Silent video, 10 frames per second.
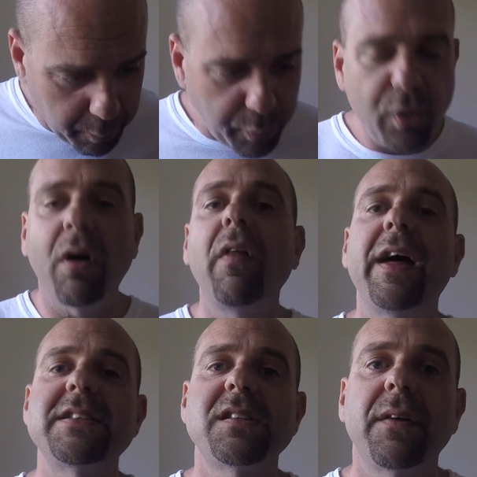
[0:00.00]
put all
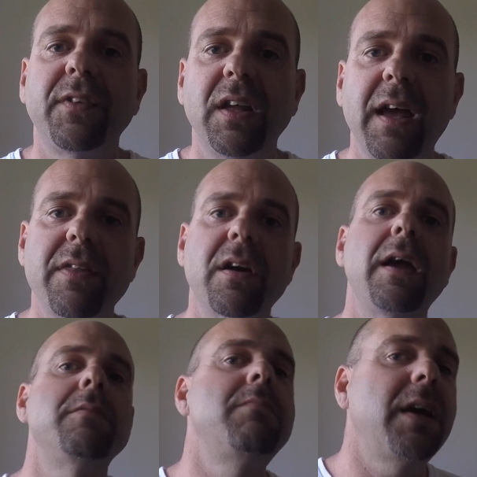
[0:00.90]
that stuff together
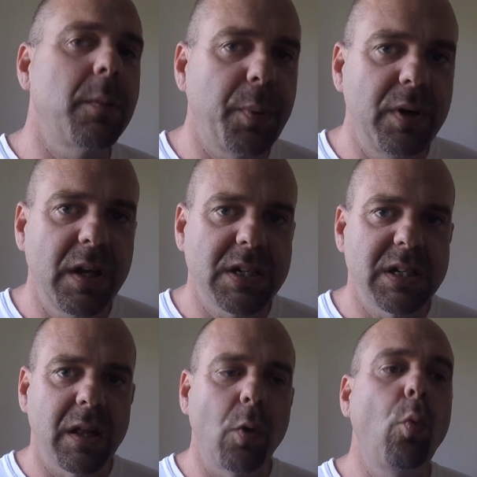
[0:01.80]
and make a
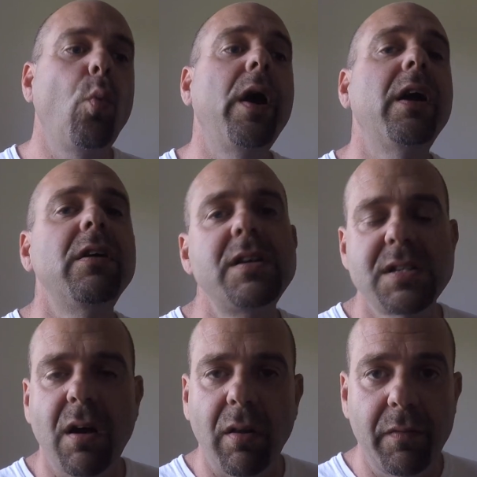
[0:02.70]
prediction? Like, where
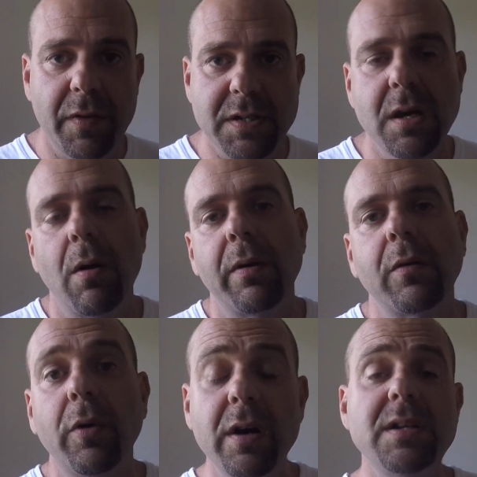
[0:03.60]
is all of this going?
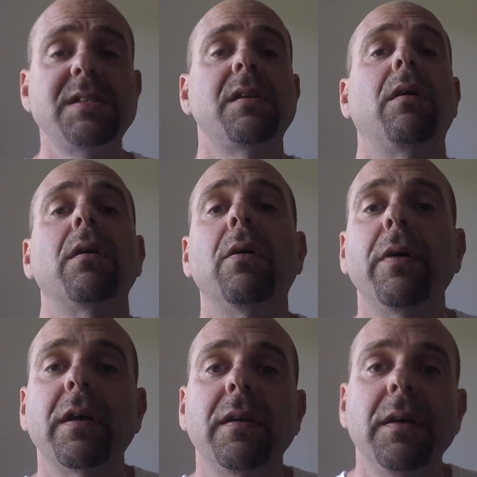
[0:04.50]
Where is it all
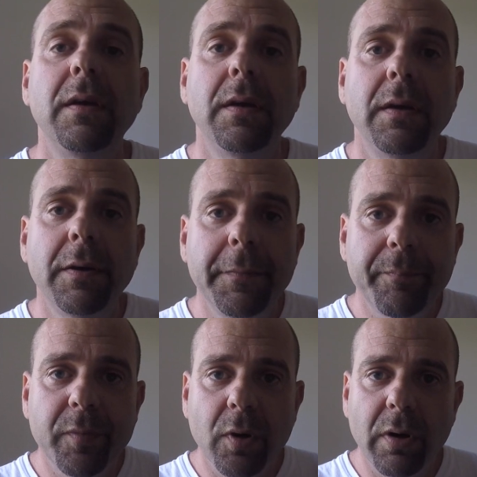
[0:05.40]
going?
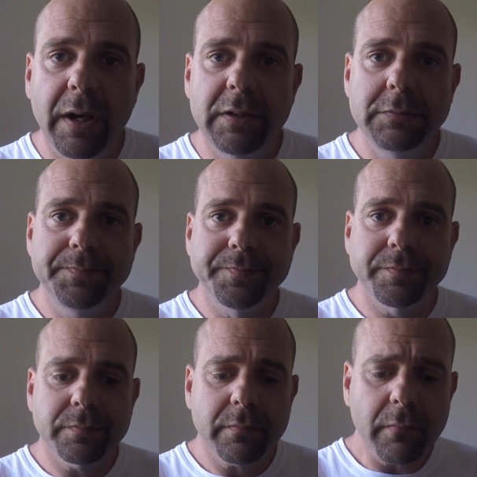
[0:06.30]
Right?
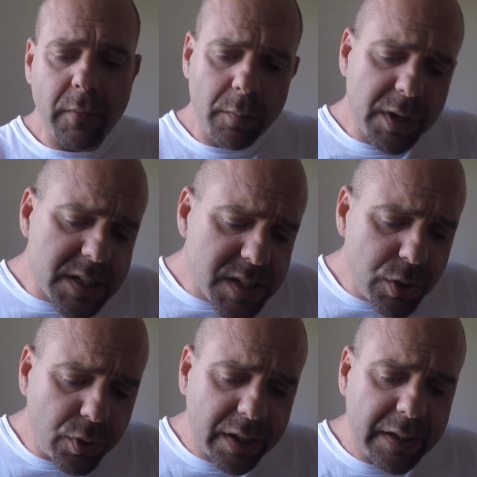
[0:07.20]
Because
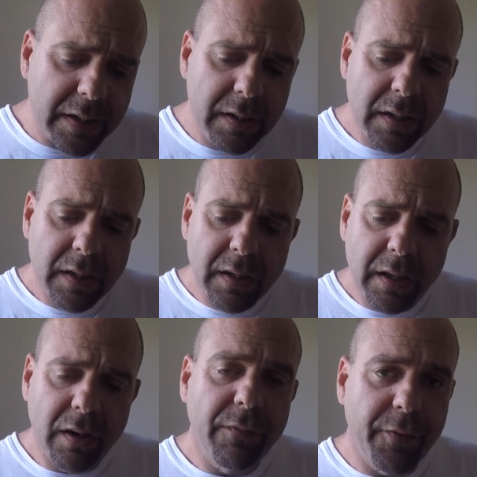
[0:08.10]
you can,
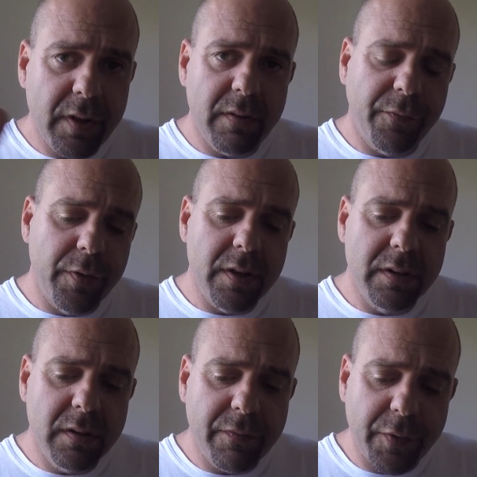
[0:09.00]
you know, for
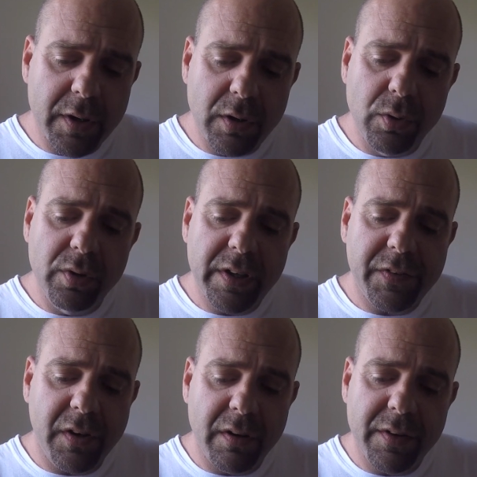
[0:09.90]
the new
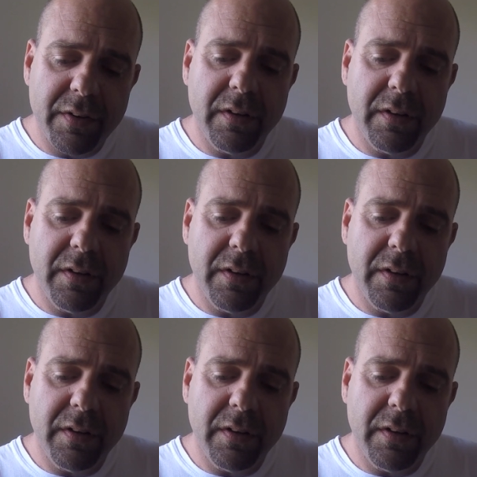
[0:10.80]
listener,